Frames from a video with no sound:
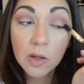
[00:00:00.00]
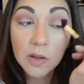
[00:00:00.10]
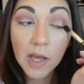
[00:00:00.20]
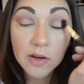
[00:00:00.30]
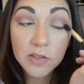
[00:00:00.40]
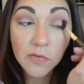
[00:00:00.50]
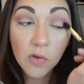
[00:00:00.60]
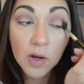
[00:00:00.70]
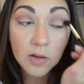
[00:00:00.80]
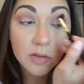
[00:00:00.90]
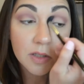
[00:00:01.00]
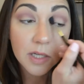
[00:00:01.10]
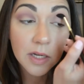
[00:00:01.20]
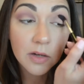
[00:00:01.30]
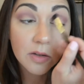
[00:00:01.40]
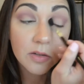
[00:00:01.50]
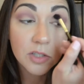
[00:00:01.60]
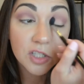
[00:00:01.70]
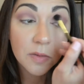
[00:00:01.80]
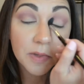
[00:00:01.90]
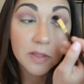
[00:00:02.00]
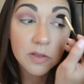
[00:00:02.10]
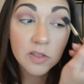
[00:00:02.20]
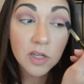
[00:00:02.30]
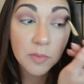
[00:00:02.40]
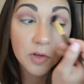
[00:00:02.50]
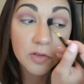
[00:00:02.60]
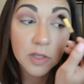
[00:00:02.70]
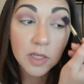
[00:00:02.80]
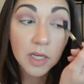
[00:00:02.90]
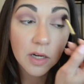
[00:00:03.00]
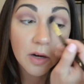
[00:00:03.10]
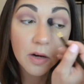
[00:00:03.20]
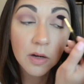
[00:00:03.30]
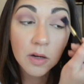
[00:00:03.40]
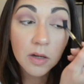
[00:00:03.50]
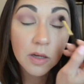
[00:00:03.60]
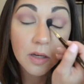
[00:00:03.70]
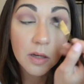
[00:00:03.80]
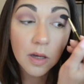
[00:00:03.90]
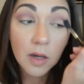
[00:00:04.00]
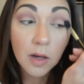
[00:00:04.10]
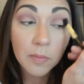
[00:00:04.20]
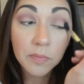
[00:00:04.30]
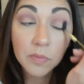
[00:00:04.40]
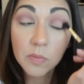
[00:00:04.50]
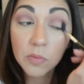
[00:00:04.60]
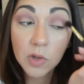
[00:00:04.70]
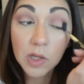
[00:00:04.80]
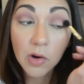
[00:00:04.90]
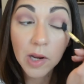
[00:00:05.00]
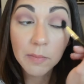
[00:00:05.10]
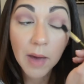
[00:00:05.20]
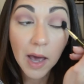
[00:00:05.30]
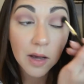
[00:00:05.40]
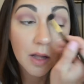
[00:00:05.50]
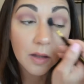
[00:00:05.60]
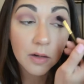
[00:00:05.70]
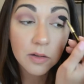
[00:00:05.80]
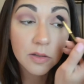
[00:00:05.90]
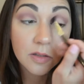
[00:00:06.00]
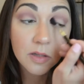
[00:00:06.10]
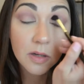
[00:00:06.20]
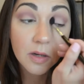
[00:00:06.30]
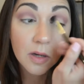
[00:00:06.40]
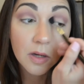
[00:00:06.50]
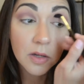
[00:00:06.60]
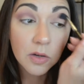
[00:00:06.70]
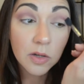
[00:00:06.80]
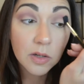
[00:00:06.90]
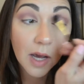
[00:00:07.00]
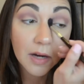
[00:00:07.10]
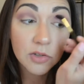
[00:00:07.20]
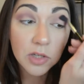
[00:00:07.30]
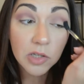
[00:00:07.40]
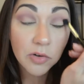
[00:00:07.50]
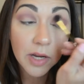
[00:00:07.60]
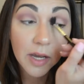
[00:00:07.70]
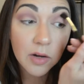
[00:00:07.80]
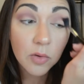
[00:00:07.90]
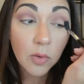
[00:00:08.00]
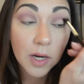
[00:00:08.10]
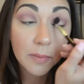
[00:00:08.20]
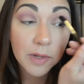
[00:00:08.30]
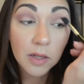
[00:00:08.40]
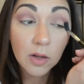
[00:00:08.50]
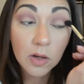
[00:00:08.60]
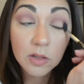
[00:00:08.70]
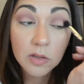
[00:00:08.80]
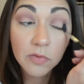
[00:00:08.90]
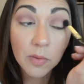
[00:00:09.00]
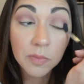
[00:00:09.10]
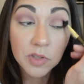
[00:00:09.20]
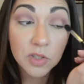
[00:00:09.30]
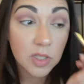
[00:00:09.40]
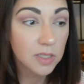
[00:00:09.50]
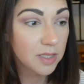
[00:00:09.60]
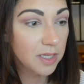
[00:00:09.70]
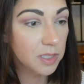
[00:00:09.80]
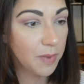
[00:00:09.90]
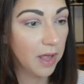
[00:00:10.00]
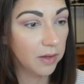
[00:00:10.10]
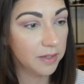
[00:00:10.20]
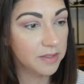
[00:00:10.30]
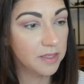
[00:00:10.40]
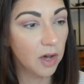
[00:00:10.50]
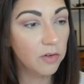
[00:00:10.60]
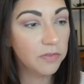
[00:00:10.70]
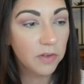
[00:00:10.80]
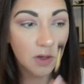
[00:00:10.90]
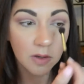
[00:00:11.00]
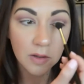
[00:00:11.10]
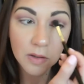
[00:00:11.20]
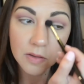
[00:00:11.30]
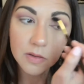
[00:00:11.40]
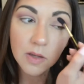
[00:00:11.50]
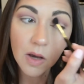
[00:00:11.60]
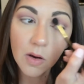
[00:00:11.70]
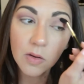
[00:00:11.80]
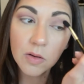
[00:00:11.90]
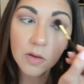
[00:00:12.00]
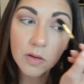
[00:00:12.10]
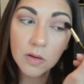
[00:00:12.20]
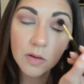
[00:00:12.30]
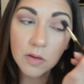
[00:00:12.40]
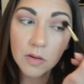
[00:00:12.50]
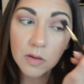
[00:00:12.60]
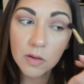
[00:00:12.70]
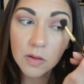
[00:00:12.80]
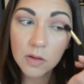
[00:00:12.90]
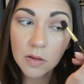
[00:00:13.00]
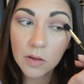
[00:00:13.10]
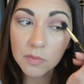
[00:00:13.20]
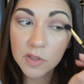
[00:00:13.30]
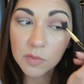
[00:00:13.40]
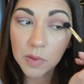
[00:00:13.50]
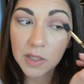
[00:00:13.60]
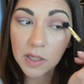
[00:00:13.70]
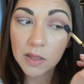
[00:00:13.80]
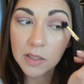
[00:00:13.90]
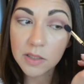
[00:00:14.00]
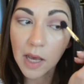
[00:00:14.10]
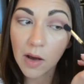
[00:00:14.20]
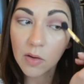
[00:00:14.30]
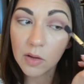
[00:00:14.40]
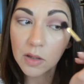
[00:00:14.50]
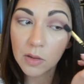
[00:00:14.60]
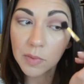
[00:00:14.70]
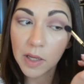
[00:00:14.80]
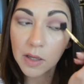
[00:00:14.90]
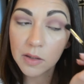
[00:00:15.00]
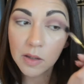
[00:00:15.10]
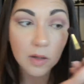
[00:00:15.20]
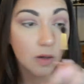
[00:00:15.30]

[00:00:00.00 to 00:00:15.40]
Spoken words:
There's foils in here. There's shimmers in here. Really great matte colors. You can actually create quite a bit of looks from just this palette itself. So I'm just blending this out a little bit.